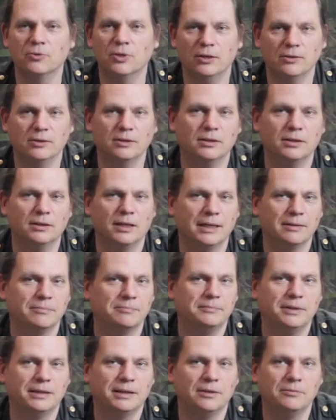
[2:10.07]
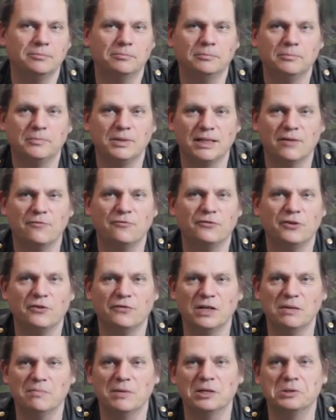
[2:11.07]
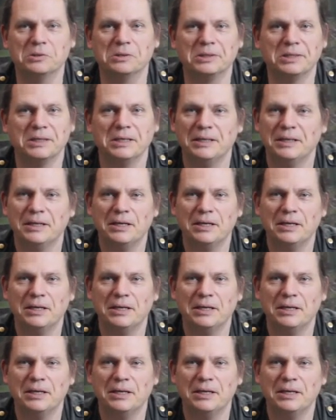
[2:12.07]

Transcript: Those look like, you know, 750 mils.